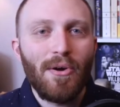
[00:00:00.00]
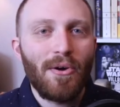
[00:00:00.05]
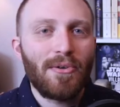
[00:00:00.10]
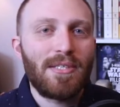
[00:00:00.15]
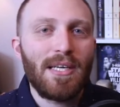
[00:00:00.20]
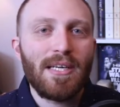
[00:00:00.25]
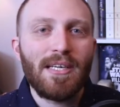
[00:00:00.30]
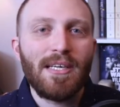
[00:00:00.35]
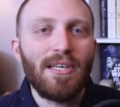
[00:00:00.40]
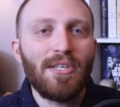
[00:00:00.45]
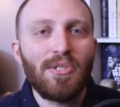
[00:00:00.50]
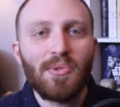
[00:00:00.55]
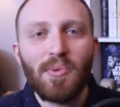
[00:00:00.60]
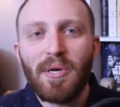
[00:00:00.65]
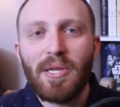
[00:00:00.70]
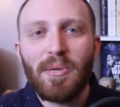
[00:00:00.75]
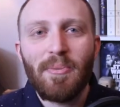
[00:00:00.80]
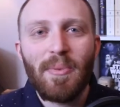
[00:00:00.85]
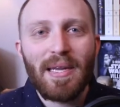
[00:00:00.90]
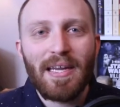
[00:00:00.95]
or taking a
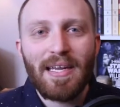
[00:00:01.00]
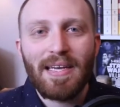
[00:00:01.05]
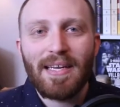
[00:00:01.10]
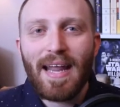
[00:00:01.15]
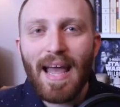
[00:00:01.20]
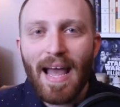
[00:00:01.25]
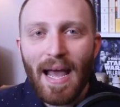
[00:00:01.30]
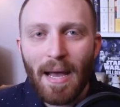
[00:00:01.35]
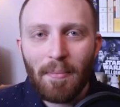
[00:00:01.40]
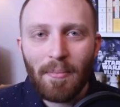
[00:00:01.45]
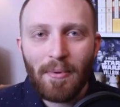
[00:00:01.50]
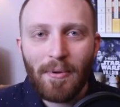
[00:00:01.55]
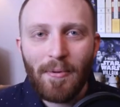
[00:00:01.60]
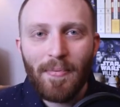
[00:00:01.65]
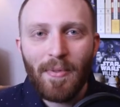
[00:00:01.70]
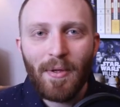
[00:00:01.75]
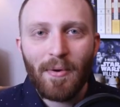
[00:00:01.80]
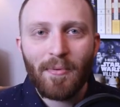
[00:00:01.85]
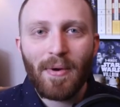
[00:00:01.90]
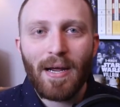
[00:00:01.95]
20-minute nap,
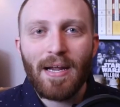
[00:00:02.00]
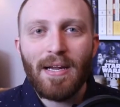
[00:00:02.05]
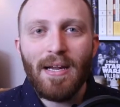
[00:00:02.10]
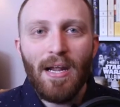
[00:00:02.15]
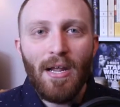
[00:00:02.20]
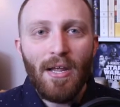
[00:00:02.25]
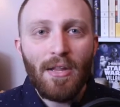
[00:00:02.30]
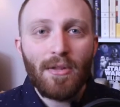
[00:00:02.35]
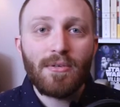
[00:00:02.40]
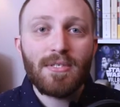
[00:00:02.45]
right?